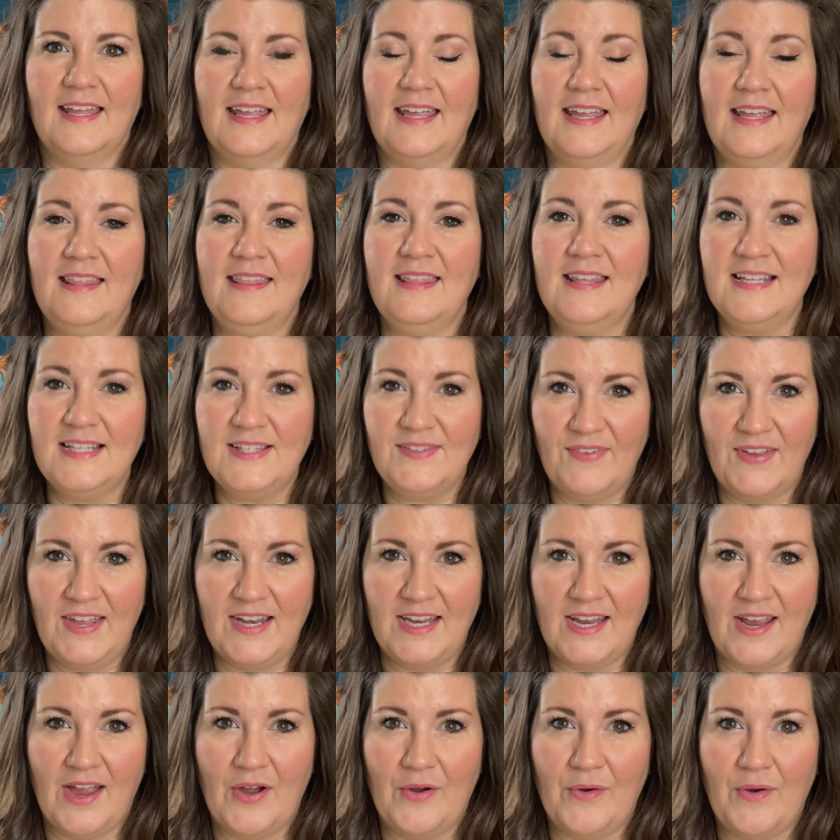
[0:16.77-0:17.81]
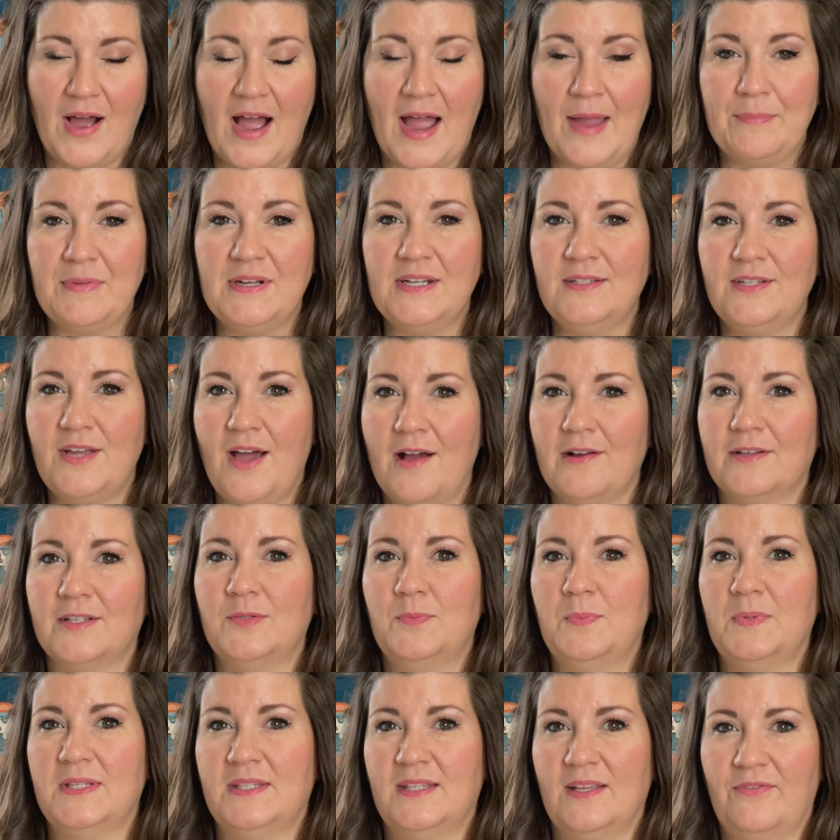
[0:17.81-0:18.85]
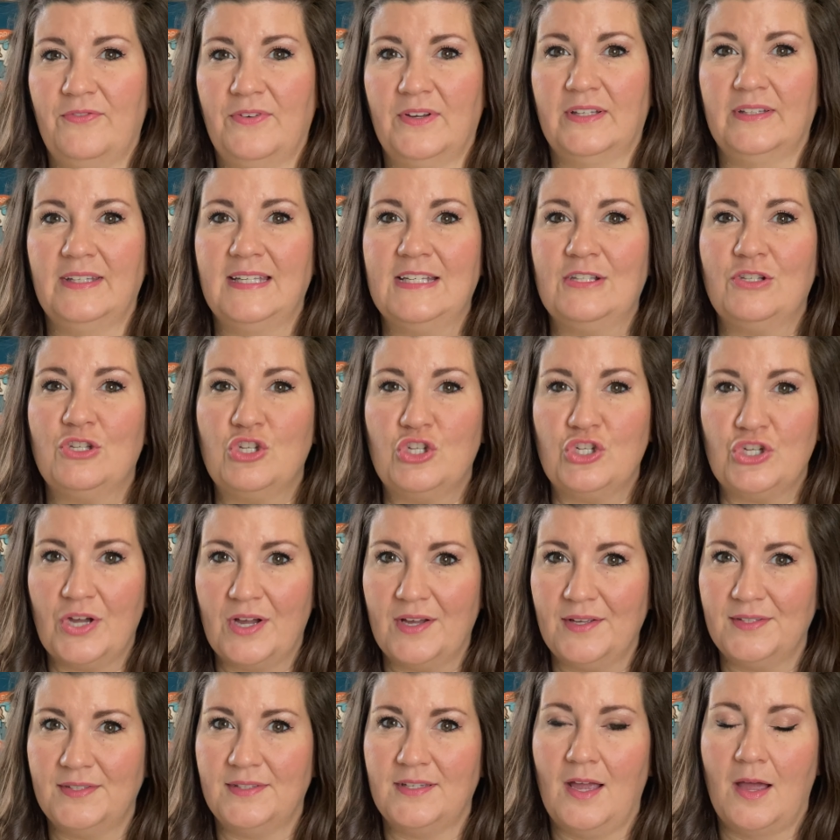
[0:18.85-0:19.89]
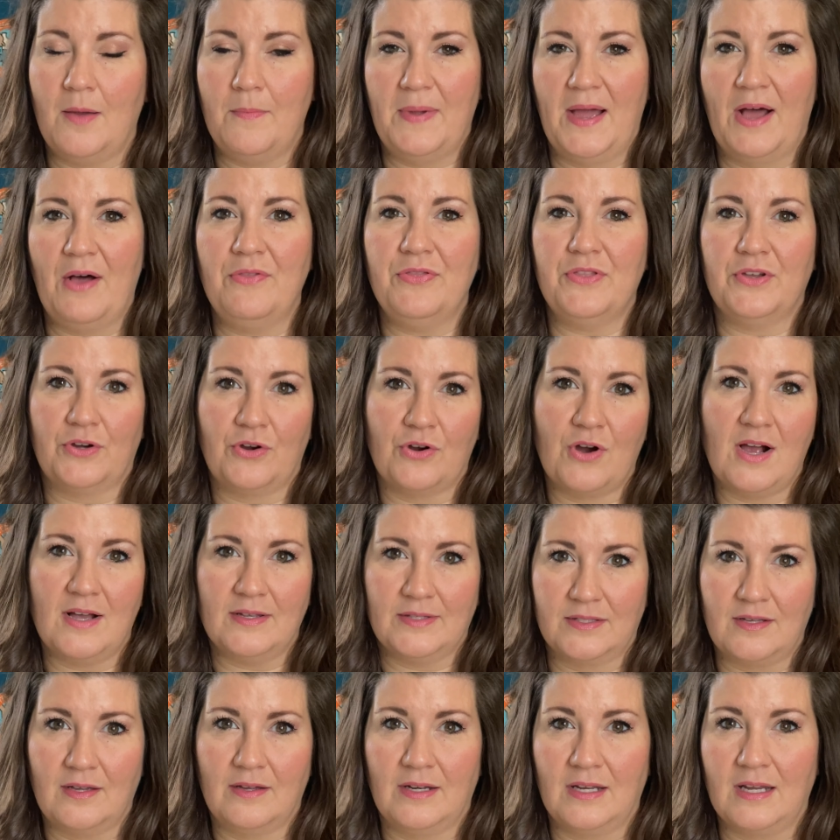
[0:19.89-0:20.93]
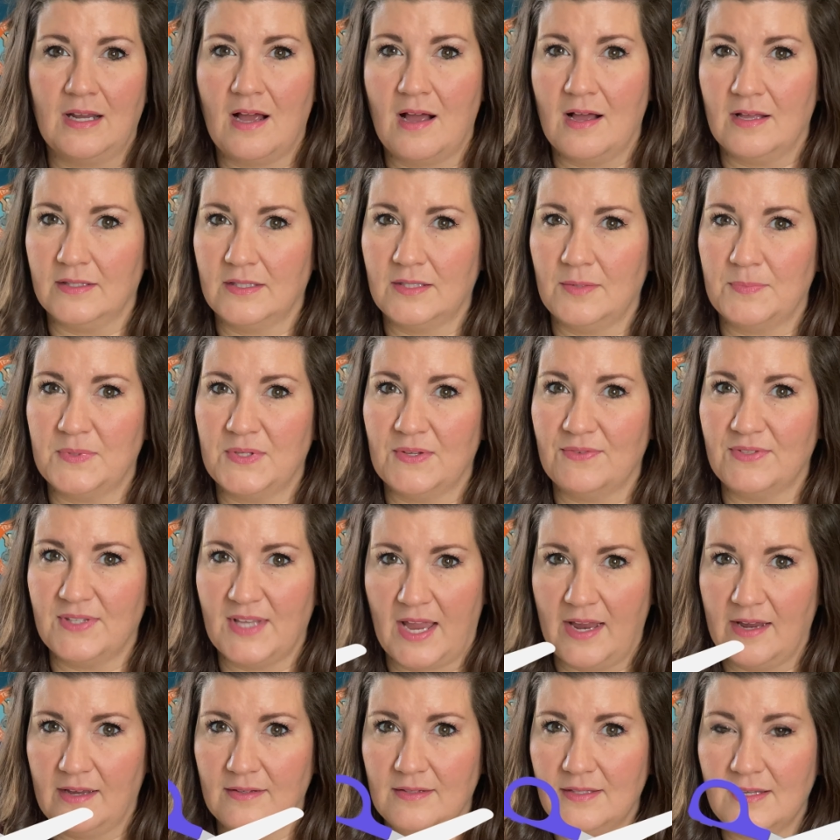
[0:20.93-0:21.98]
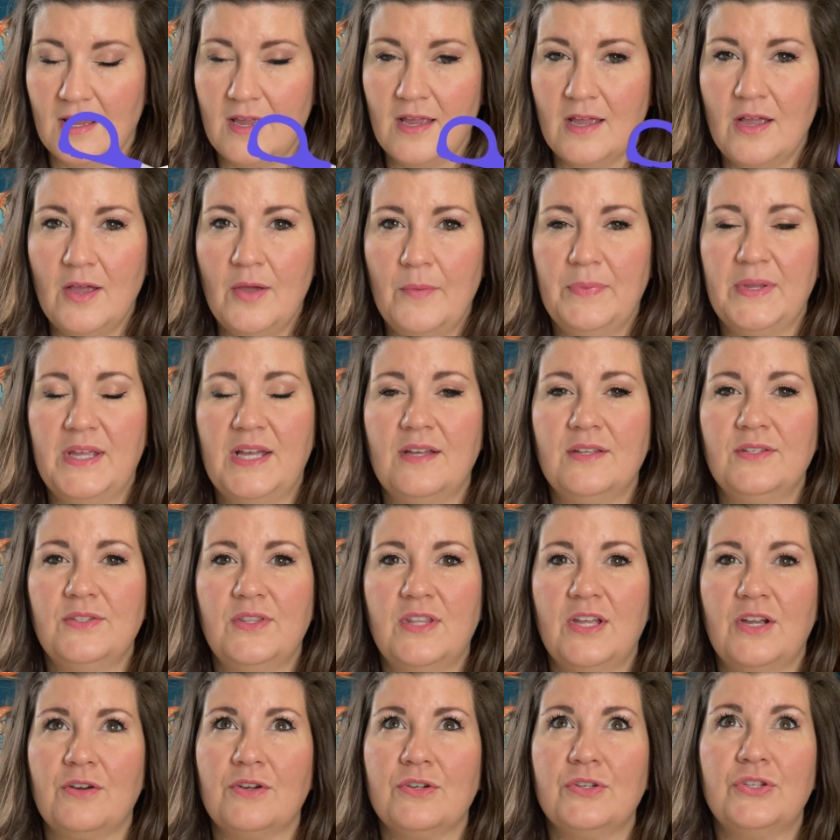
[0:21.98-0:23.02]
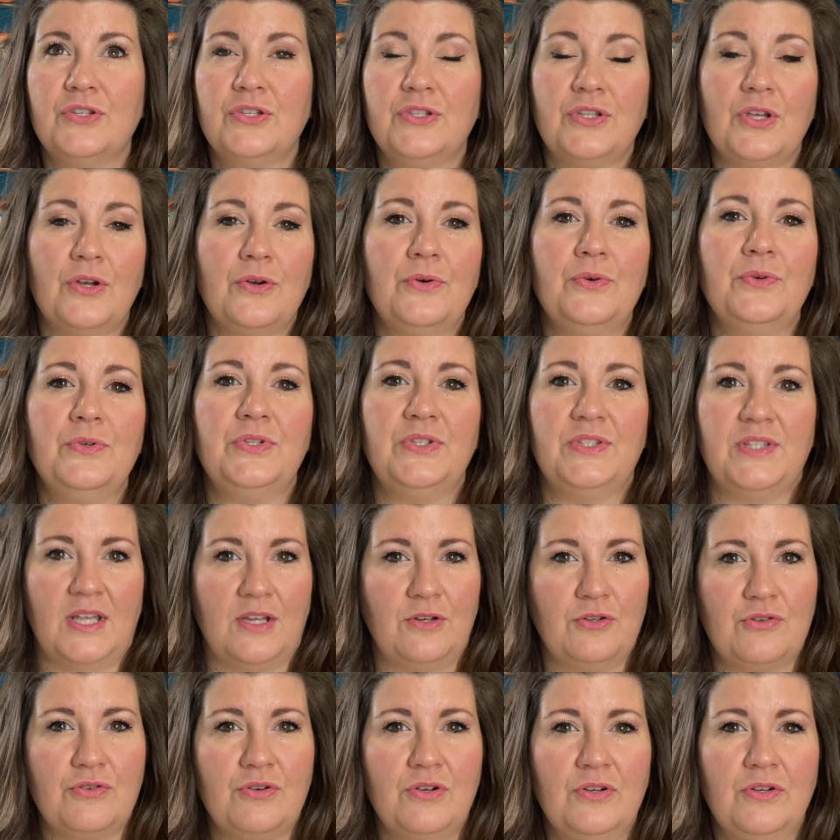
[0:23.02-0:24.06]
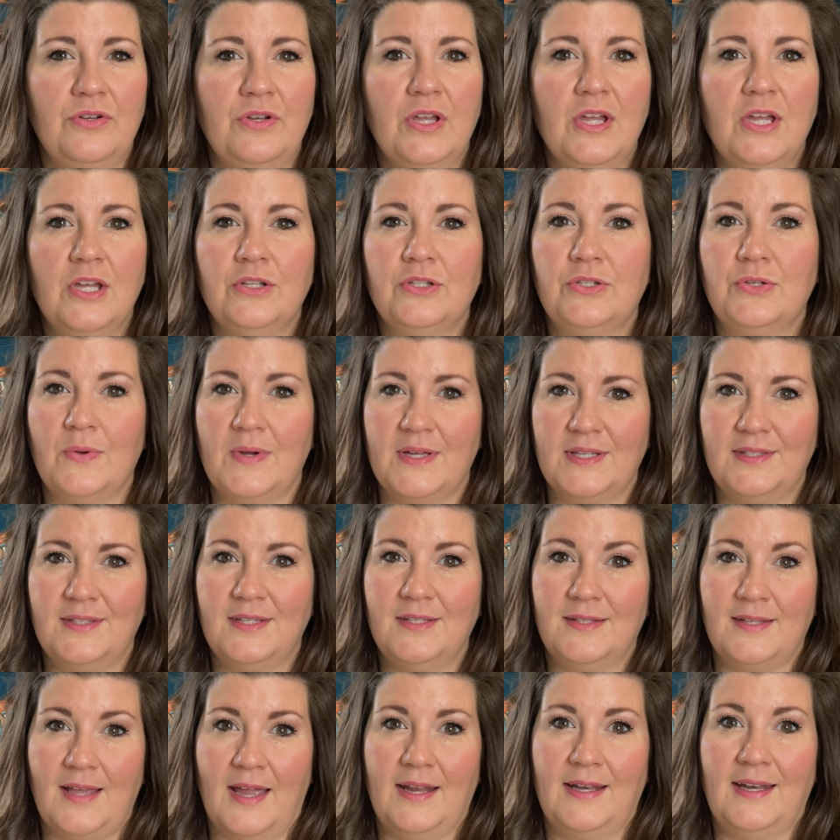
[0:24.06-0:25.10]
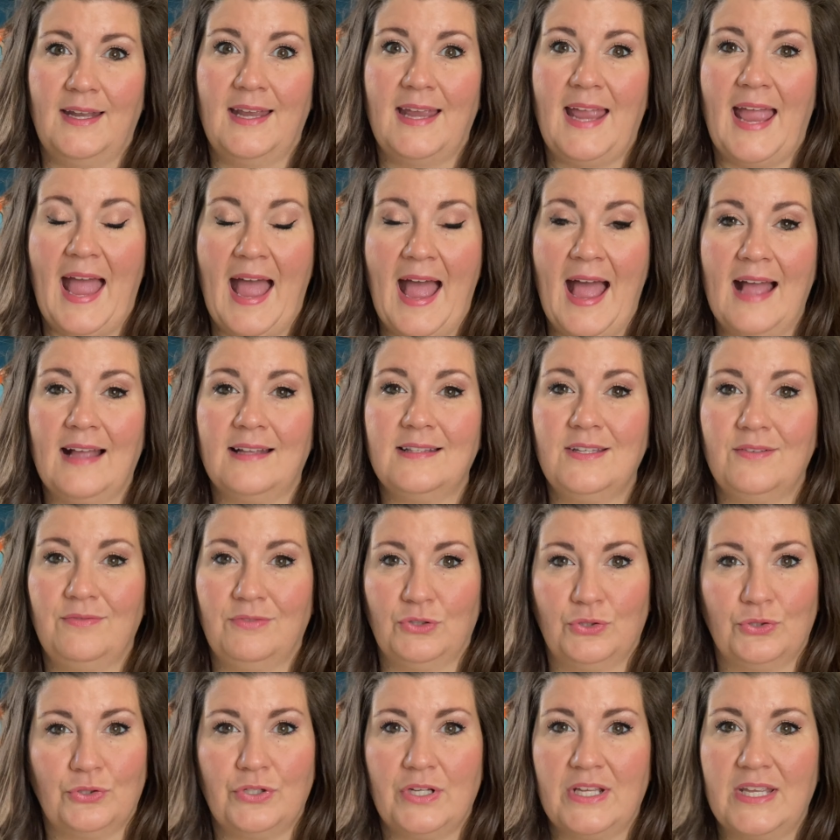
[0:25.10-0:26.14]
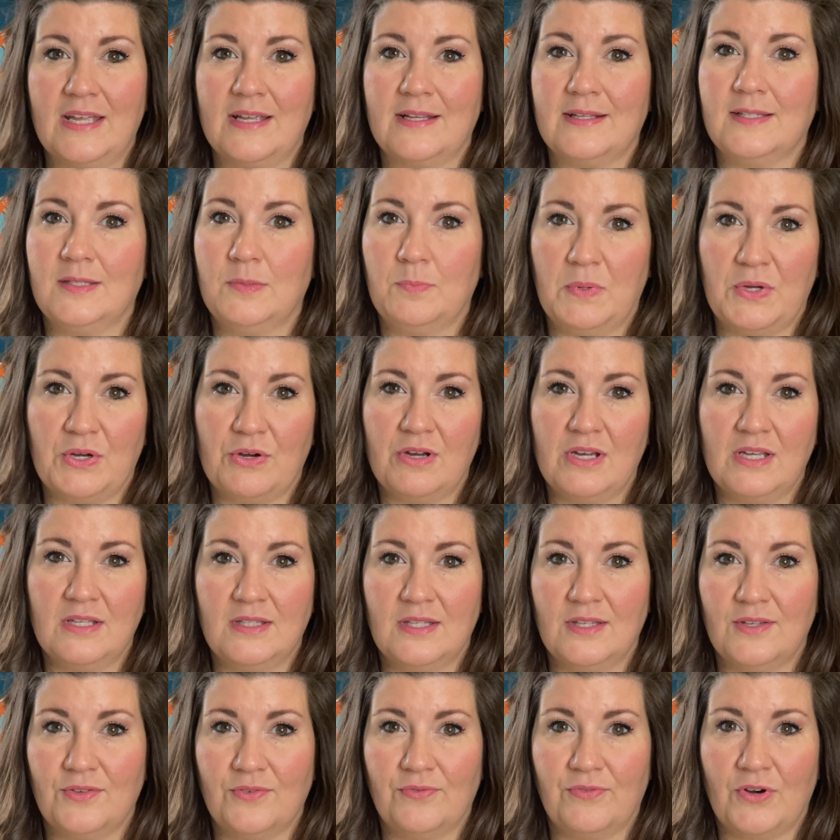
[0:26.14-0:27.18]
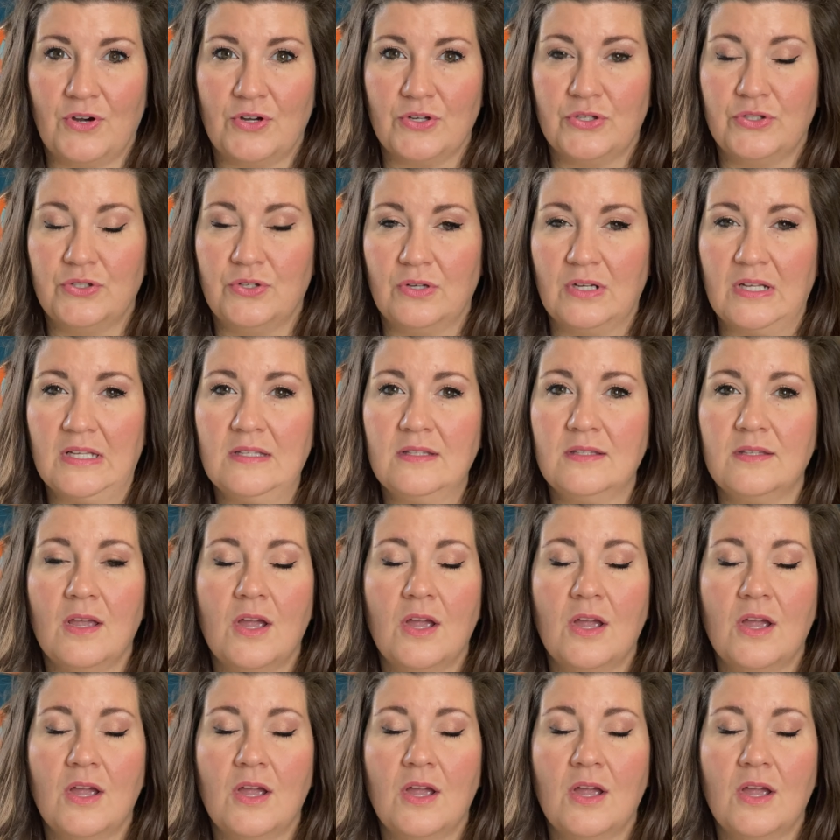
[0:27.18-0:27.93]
In this video, I'm going to talk specifically just about the cross-cutting concepts of science because they are so central to us designing active learning experiences for our students,